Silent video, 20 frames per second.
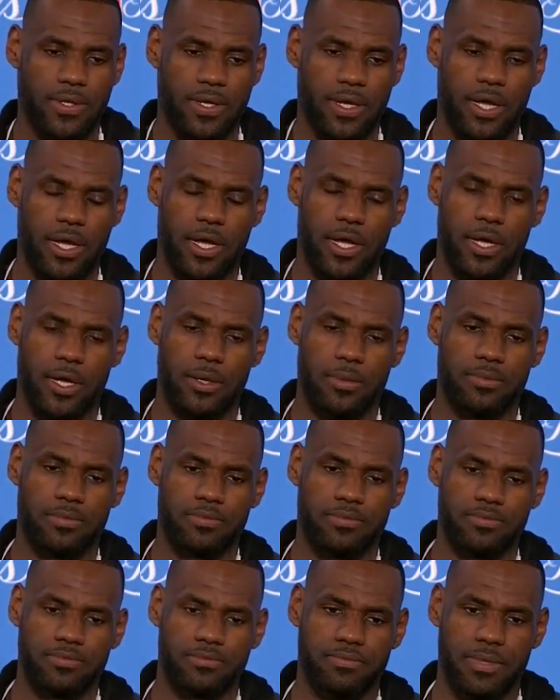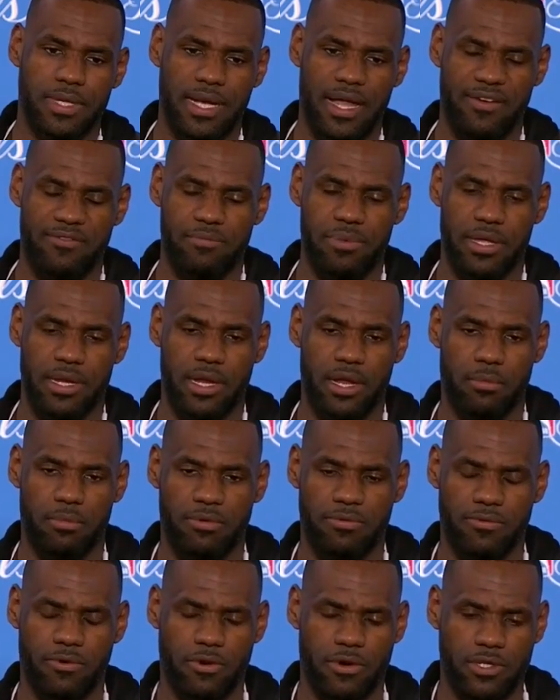Um, and I've been there
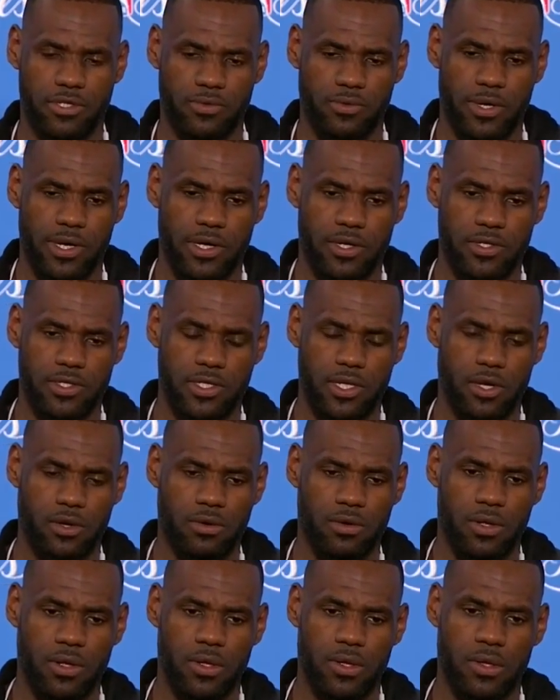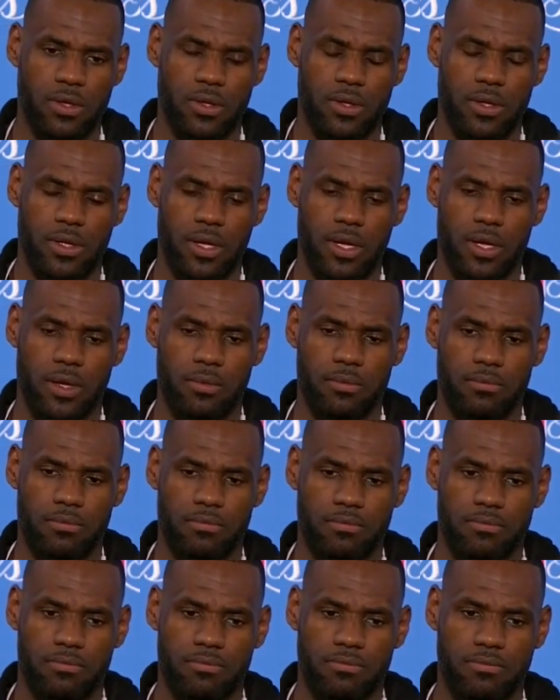before as well. So um,
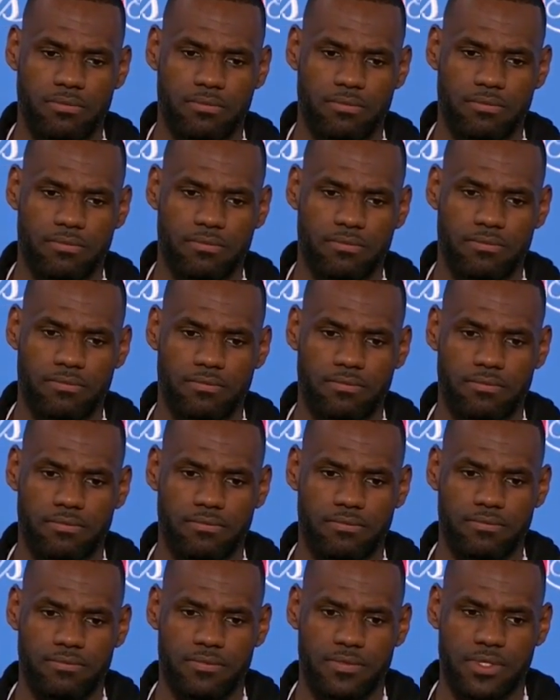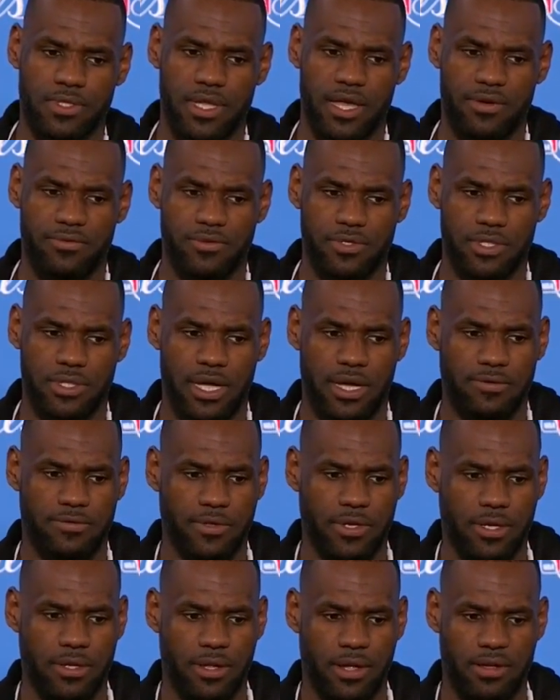Steph was
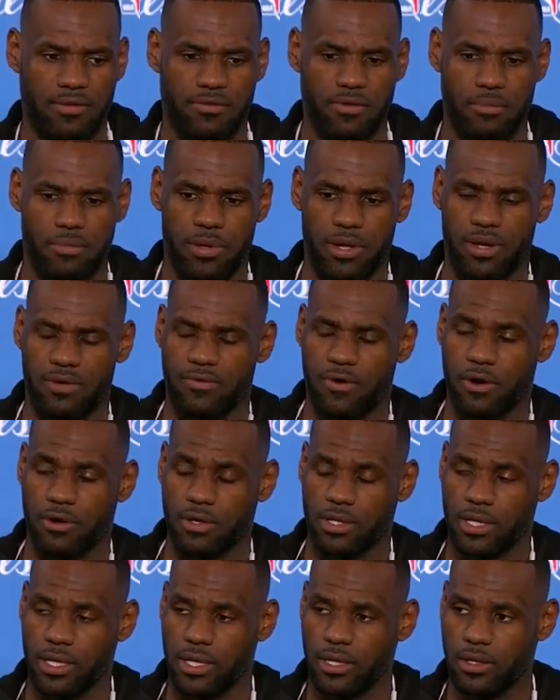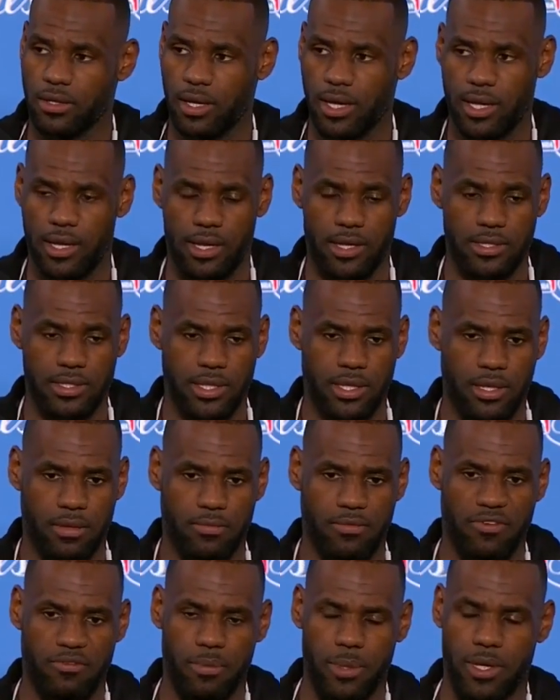definitely the MVP of our league and is
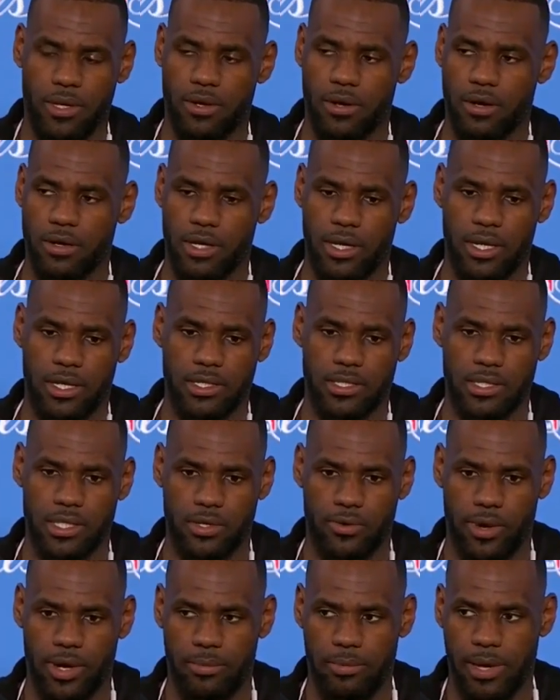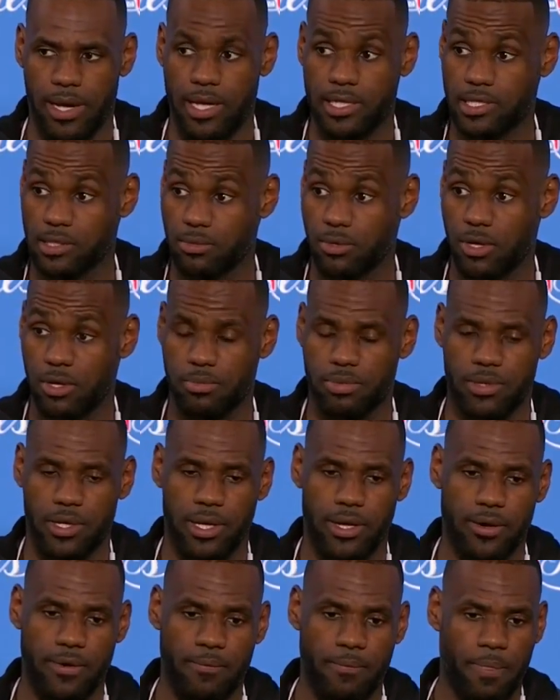an MVP in our league and is a great basketball
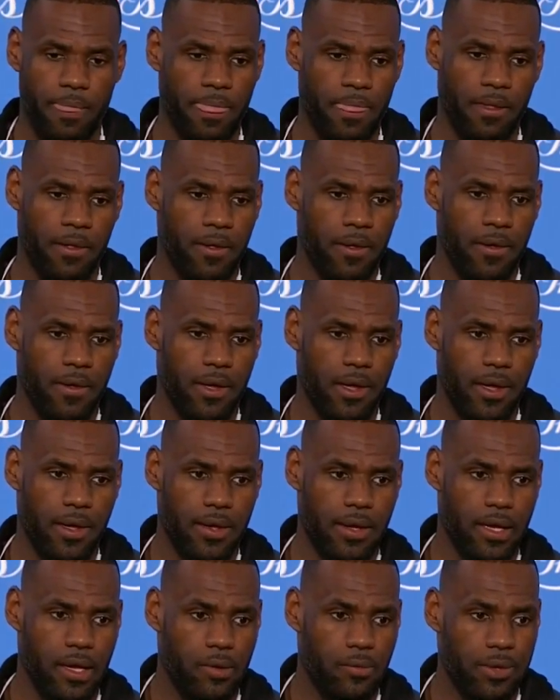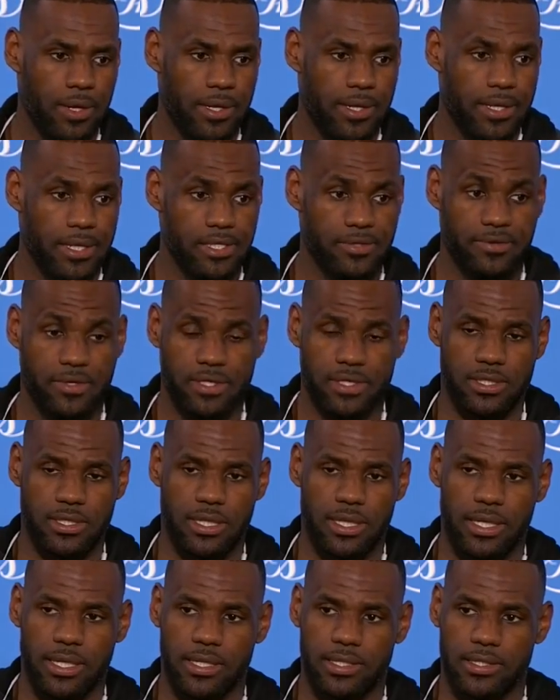player. And uh, what he does for this
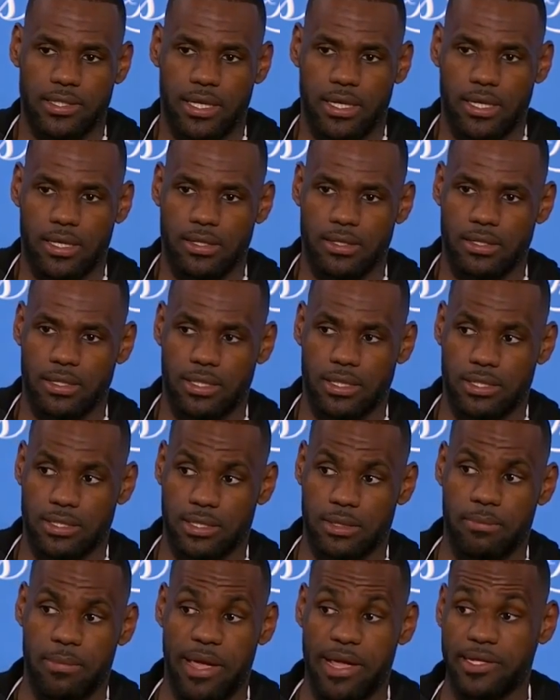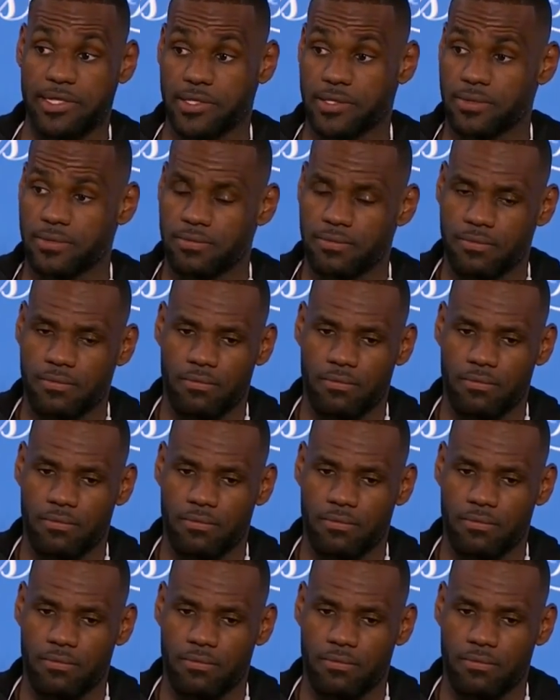league is uh, is amazing.